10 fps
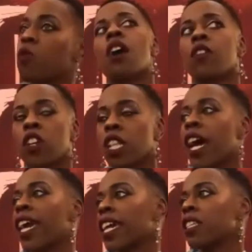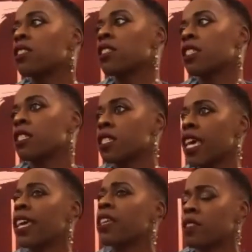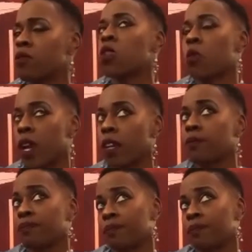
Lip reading: of our clients. To say so where